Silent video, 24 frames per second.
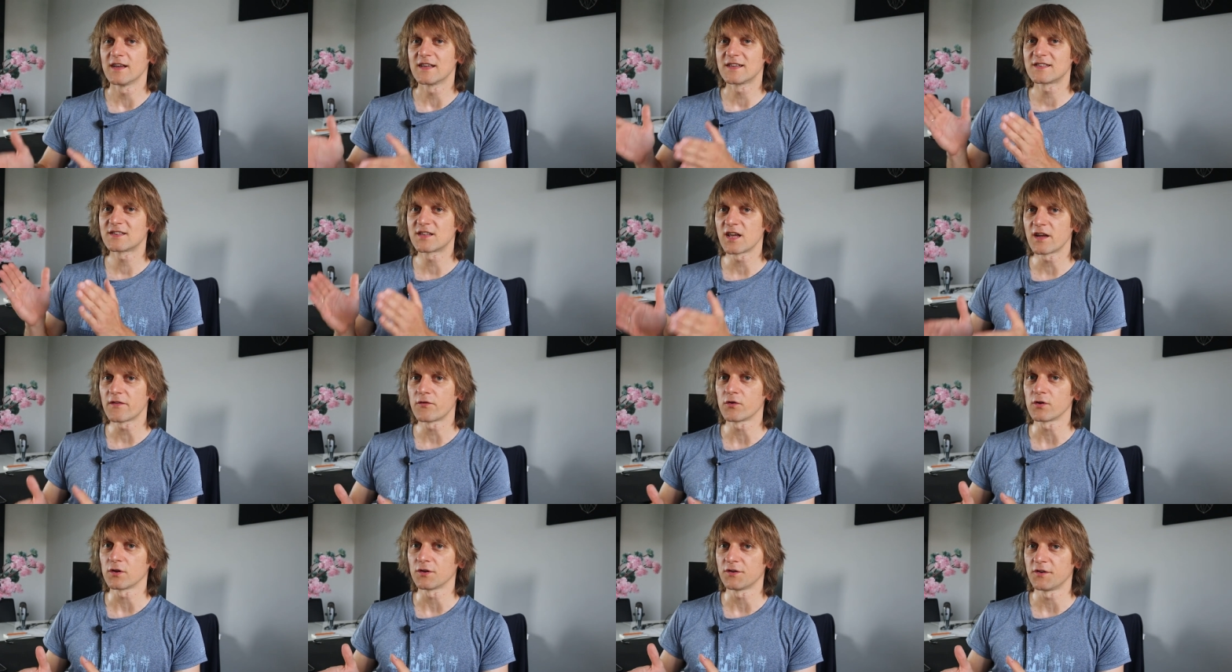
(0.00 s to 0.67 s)

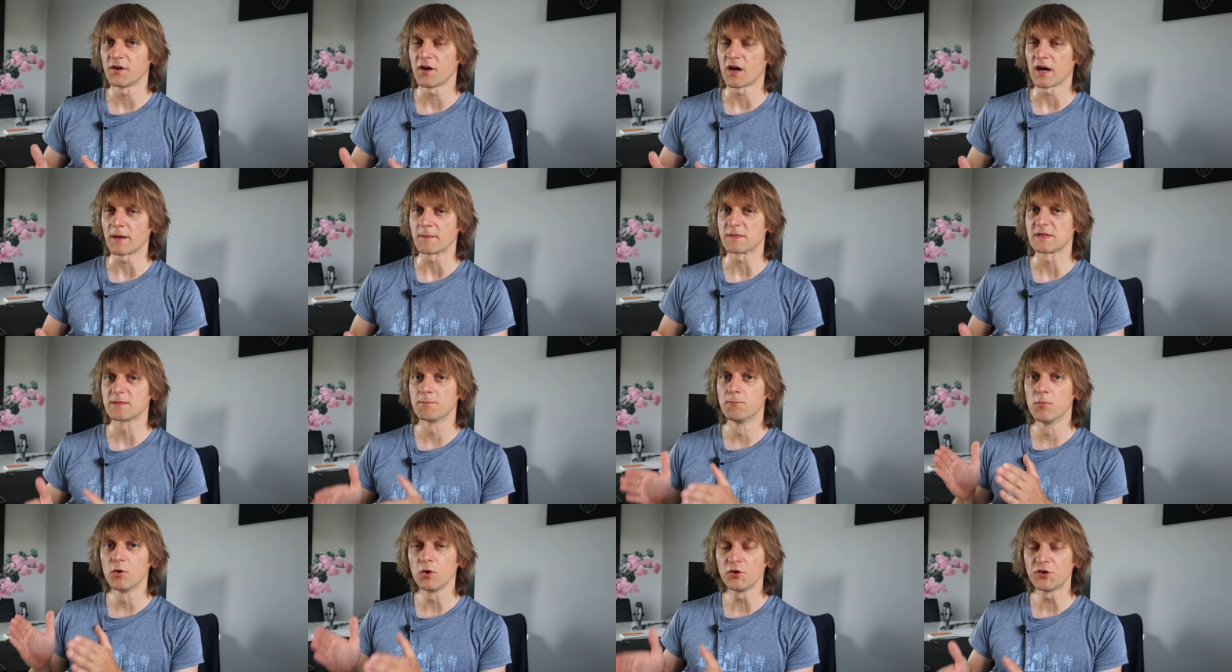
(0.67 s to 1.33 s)
several
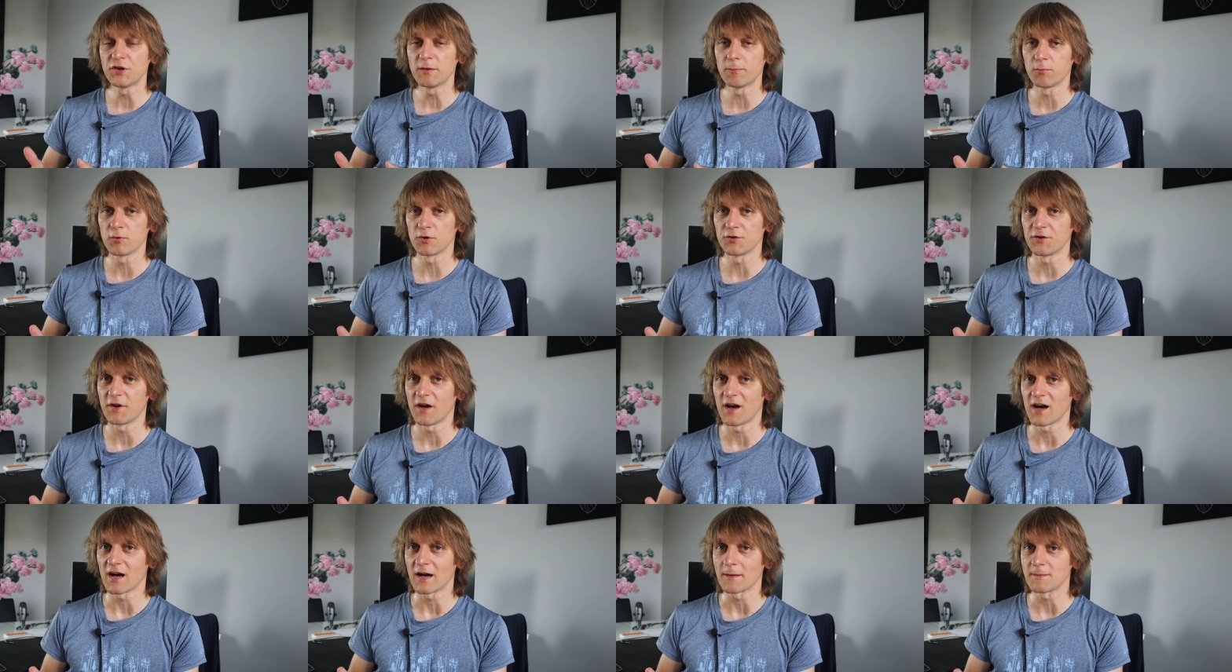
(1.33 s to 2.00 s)
times, multiple
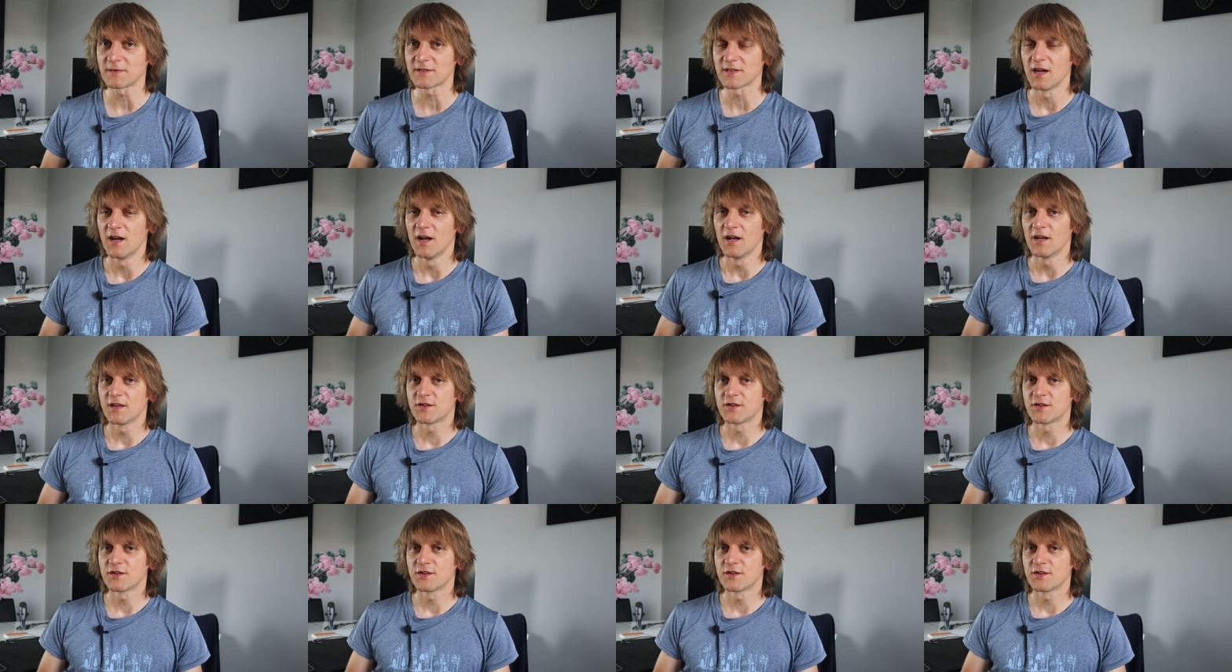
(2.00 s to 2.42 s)
times,